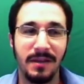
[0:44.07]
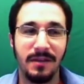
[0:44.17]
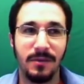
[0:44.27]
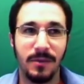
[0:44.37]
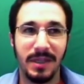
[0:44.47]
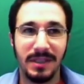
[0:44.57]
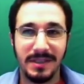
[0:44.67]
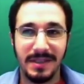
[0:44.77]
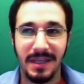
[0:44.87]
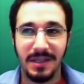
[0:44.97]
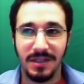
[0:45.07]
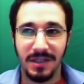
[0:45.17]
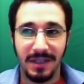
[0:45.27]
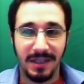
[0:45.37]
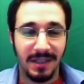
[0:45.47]

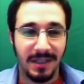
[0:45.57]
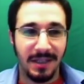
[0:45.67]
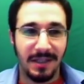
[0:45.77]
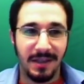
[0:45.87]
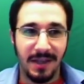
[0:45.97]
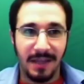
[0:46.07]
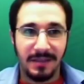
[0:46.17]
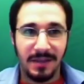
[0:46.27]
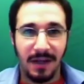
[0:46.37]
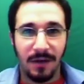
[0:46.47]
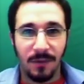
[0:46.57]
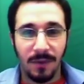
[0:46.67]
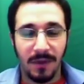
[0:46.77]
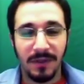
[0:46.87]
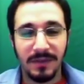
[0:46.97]
realization that our
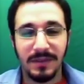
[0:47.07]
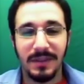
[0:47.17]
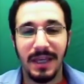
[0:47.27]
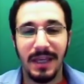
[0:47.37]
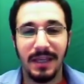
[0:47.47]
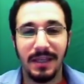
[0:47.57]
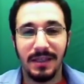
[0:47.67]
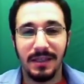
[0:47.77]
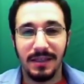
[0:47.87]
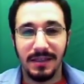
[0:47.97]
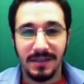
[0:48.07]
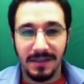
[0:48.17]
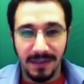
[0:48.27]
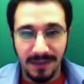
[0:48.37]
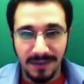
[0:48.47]
world today
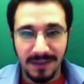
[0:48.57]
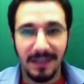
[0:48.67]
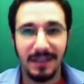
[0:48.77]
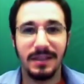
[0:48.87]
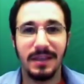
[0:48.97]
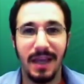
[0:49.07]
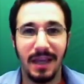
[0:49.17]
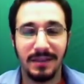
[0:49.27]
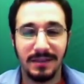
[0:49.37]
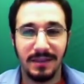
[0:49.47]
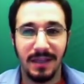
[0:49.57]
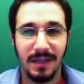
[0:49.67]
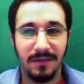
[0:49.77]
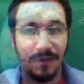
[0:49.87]
is indeed at a